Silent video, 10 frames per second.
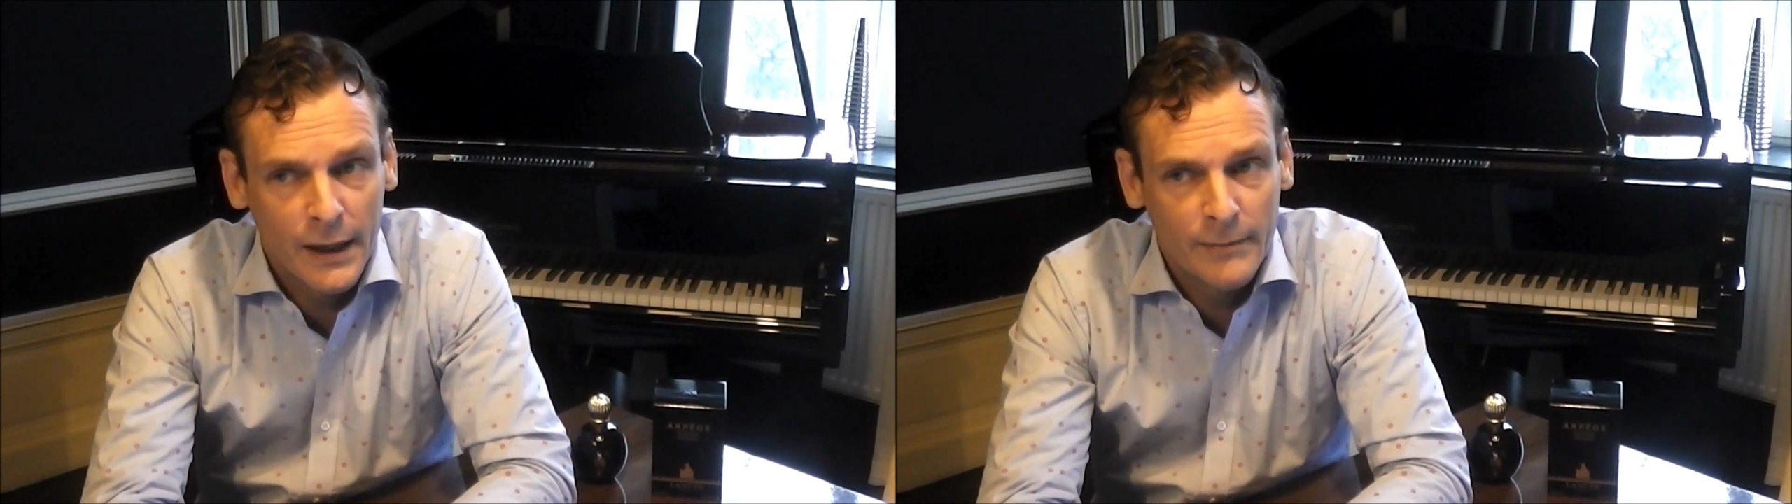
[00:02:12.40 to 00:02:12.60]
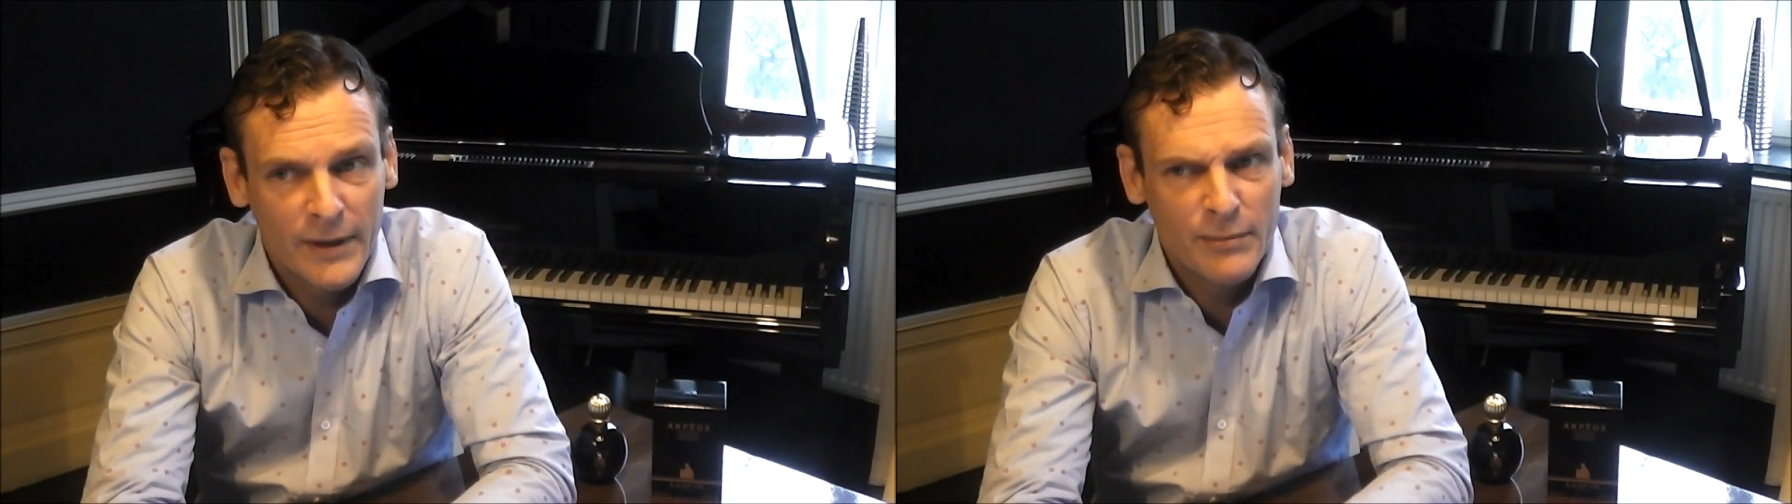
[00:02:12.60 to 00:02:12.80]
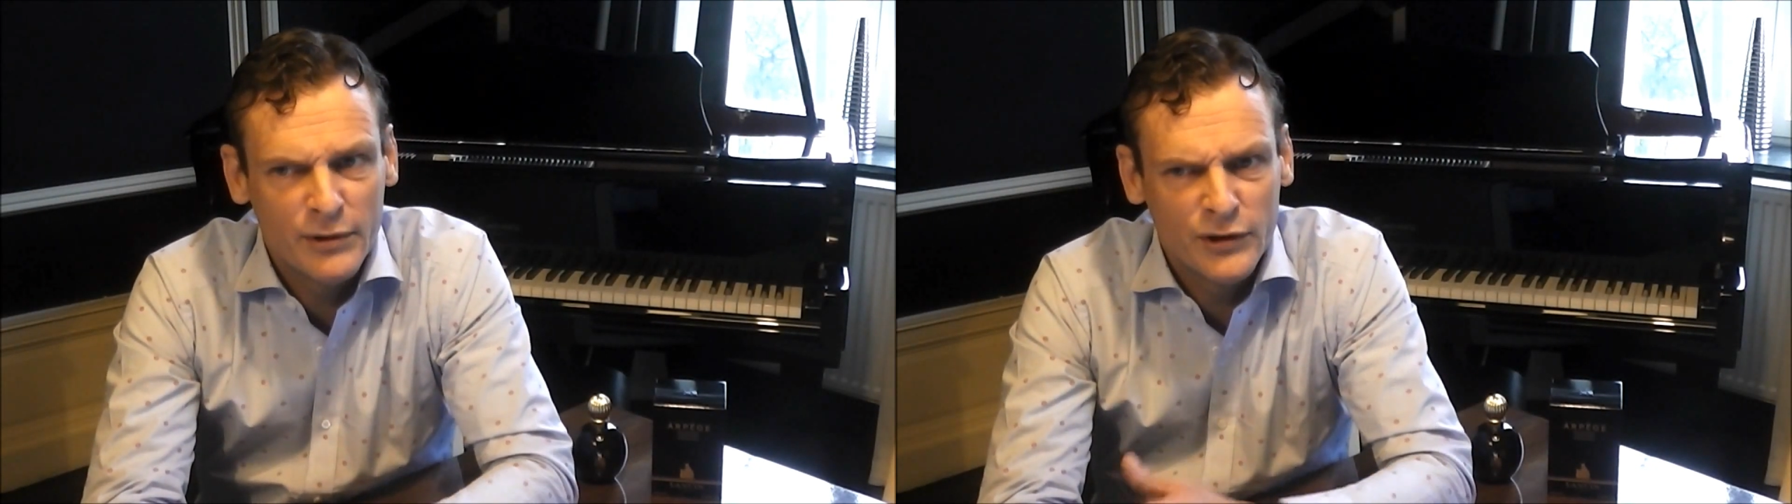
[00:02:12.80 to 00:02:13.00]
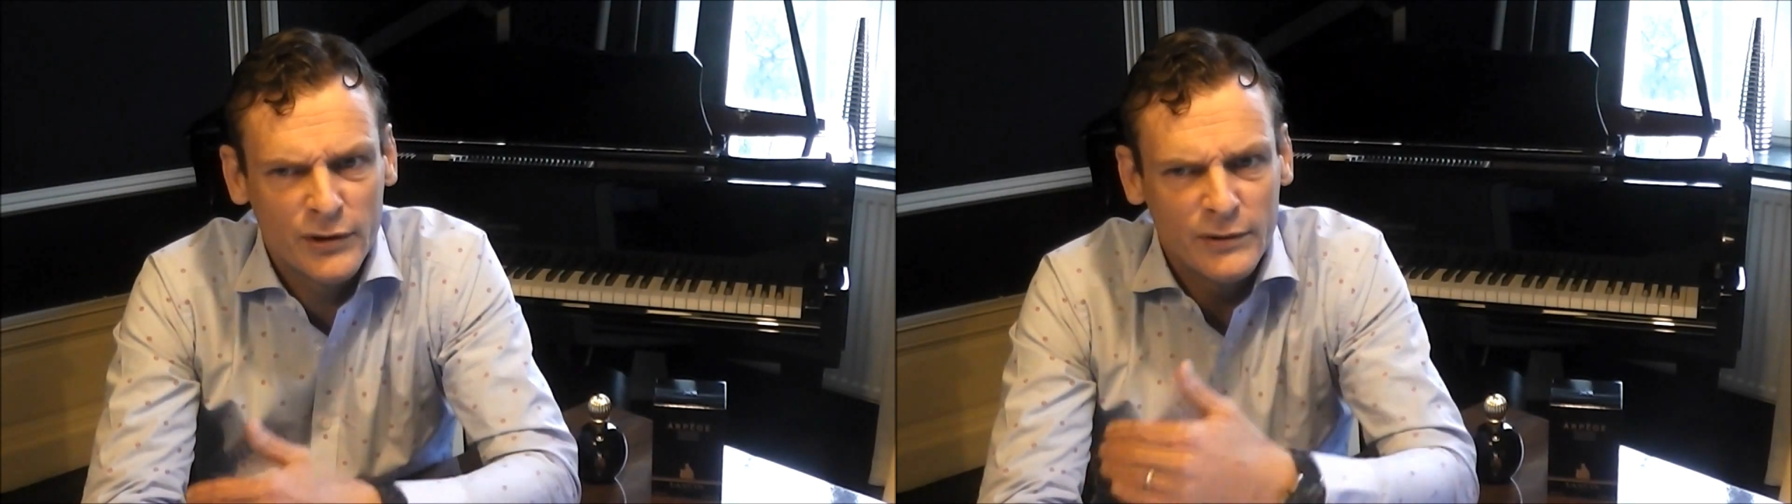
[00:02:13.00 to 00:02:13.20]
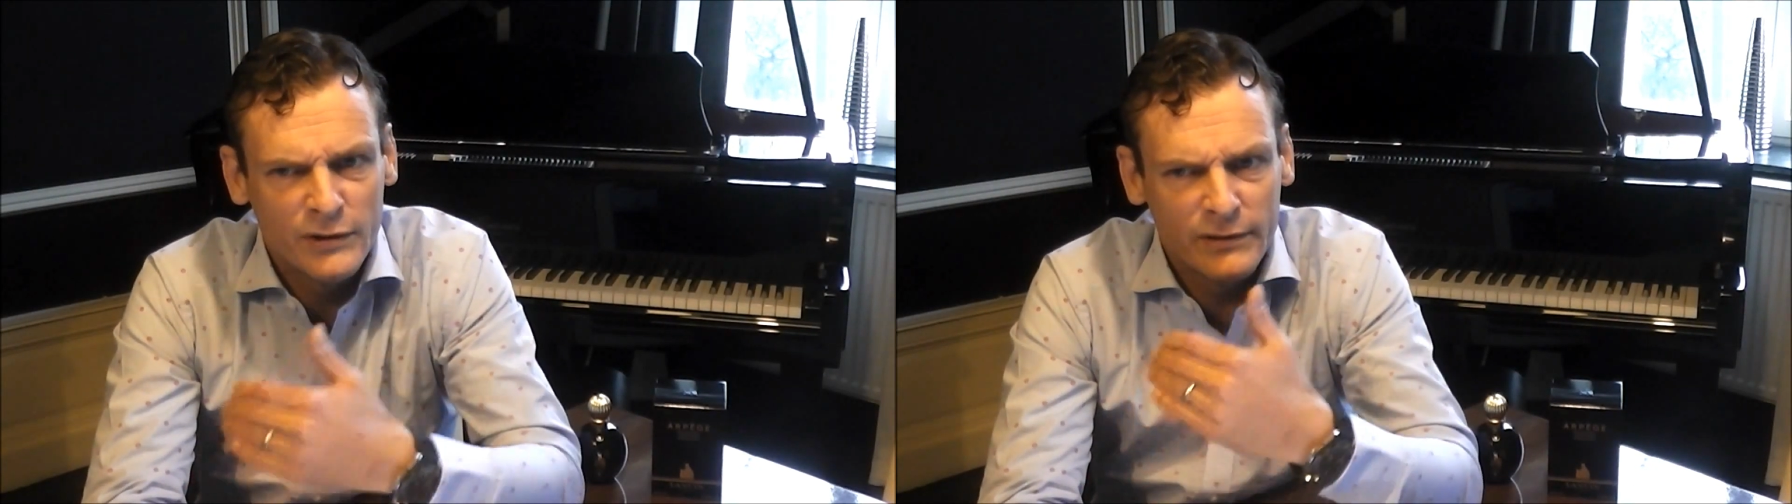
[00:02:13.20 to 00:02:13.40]
They
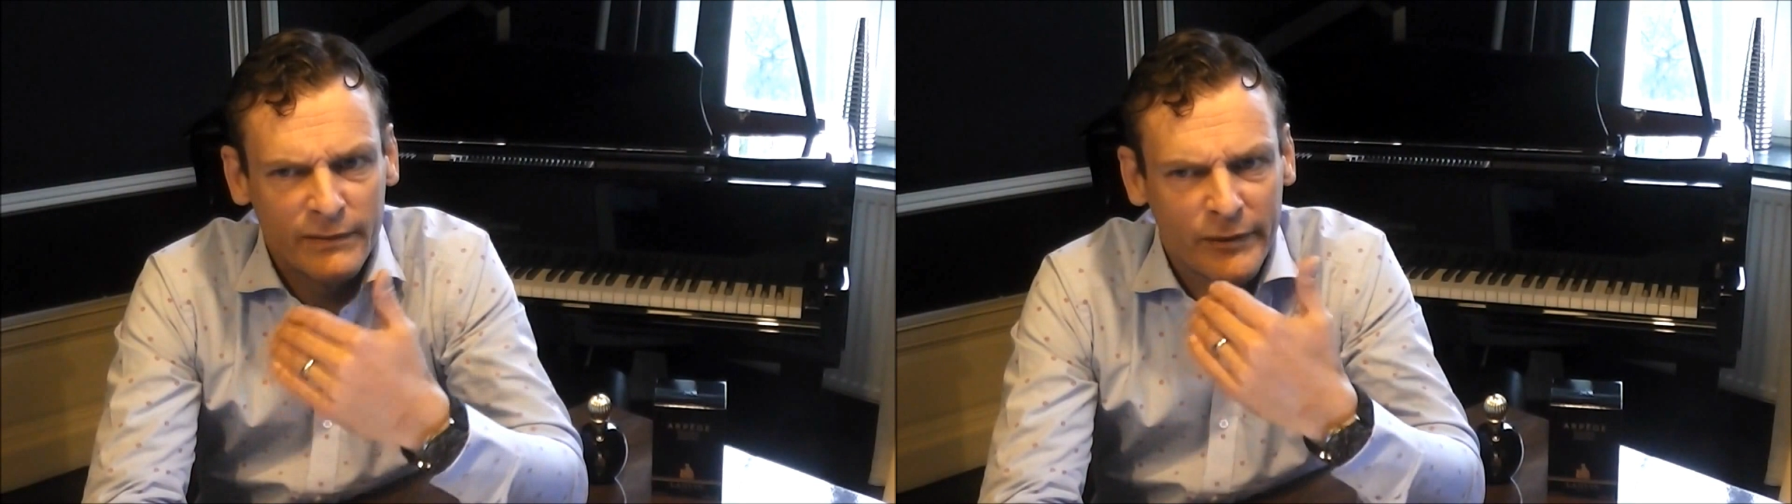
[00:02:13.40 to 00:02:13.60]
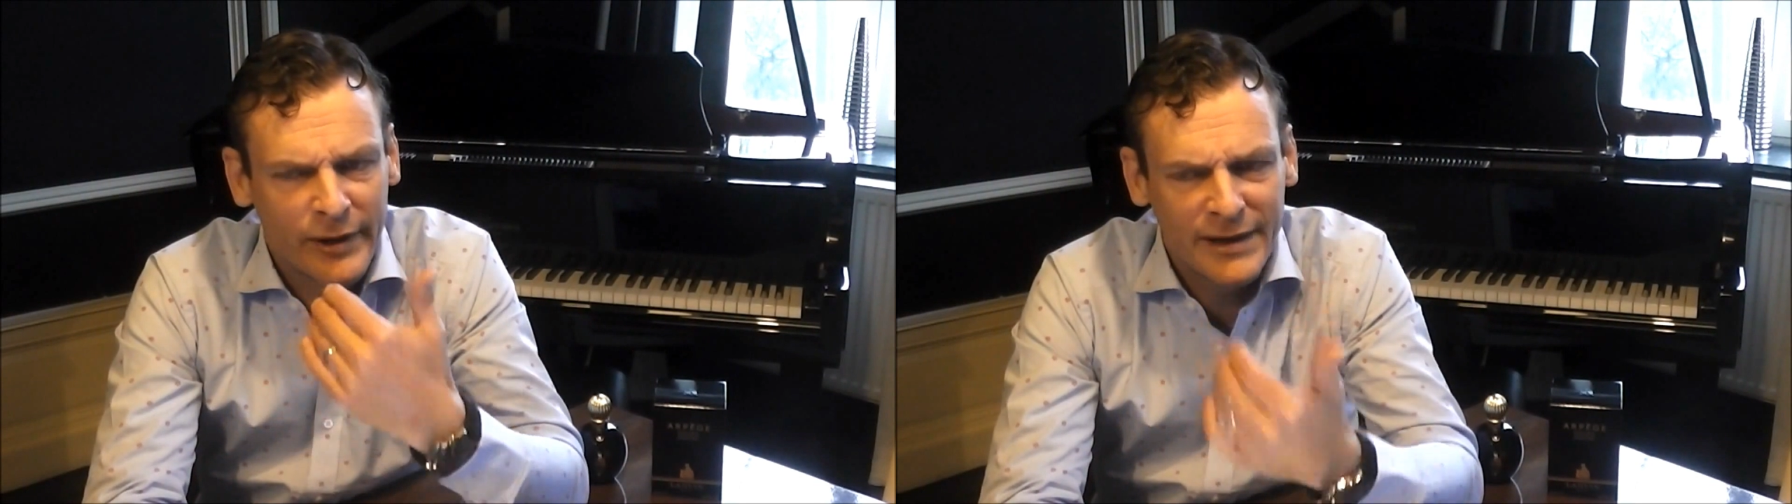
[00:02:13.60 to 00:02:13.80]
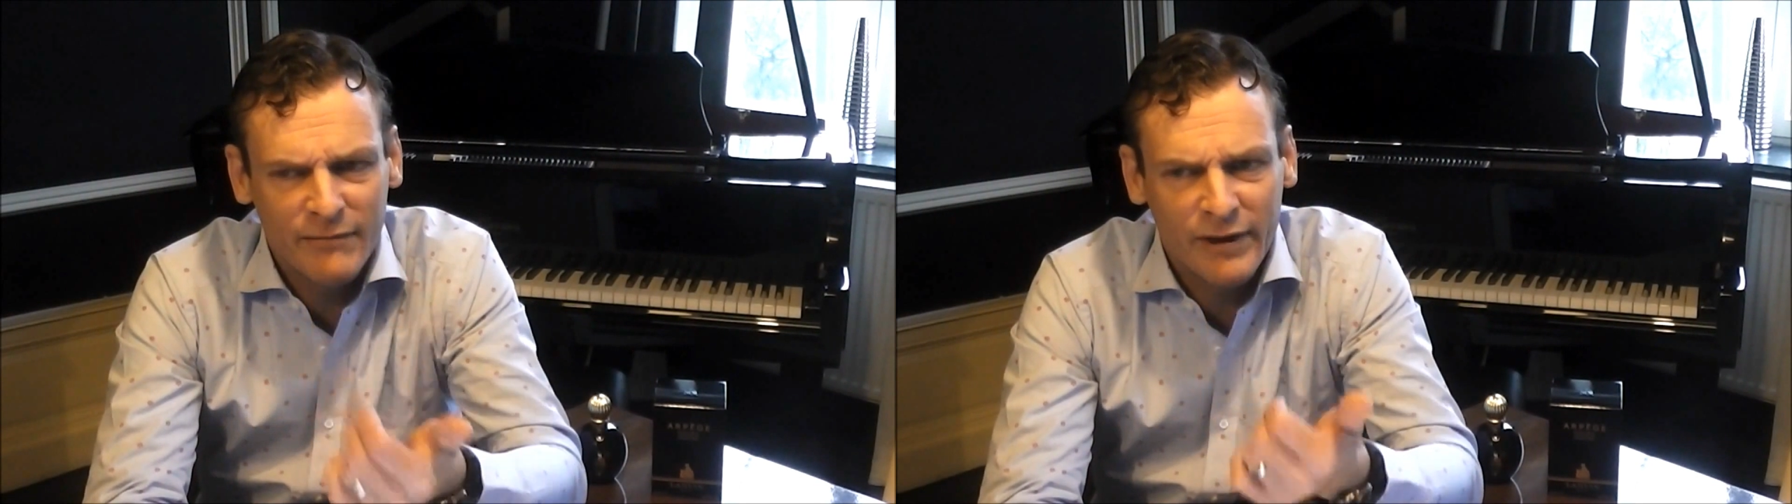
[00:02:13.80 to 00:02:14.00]
produce very